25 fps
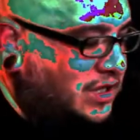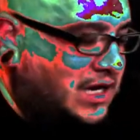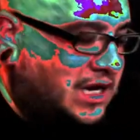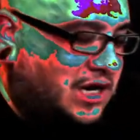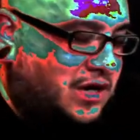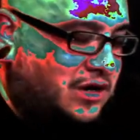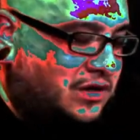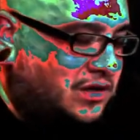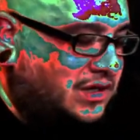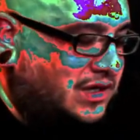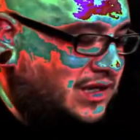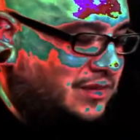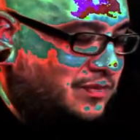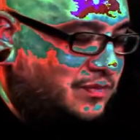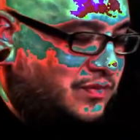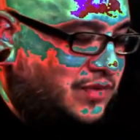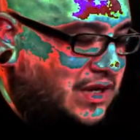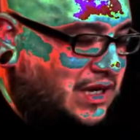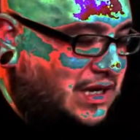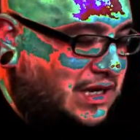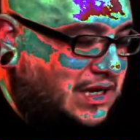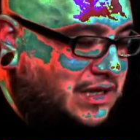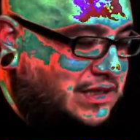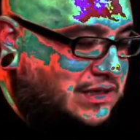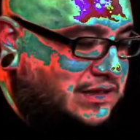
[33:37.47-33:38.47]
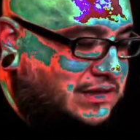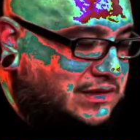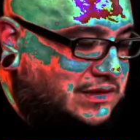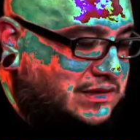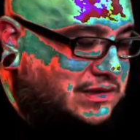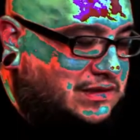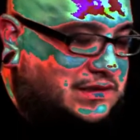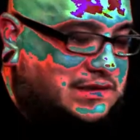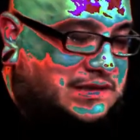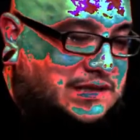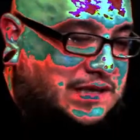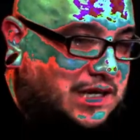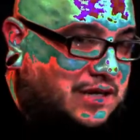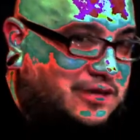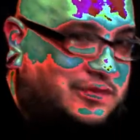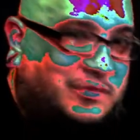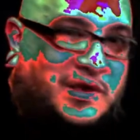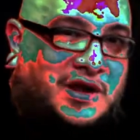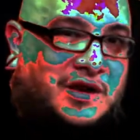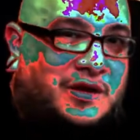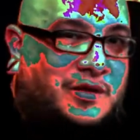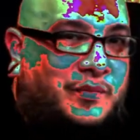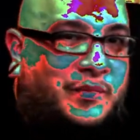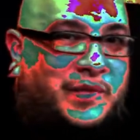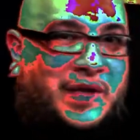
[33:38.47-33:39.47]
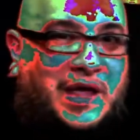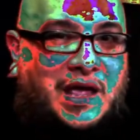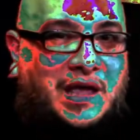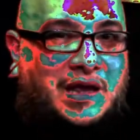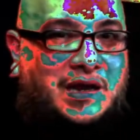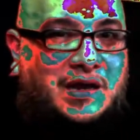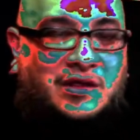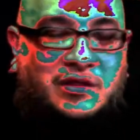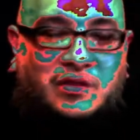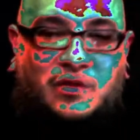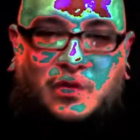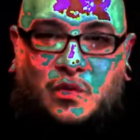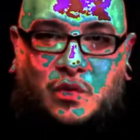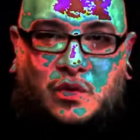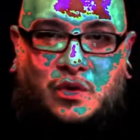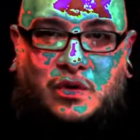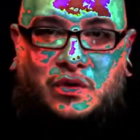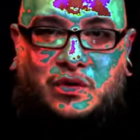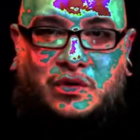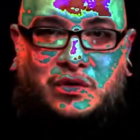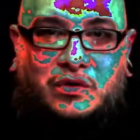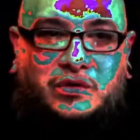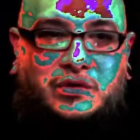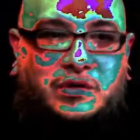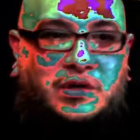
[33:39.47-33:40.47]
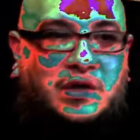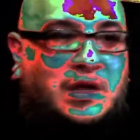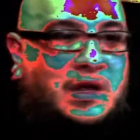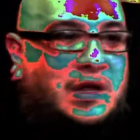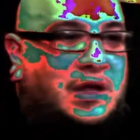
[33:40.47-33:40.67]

they are the biggest death metal band in the world.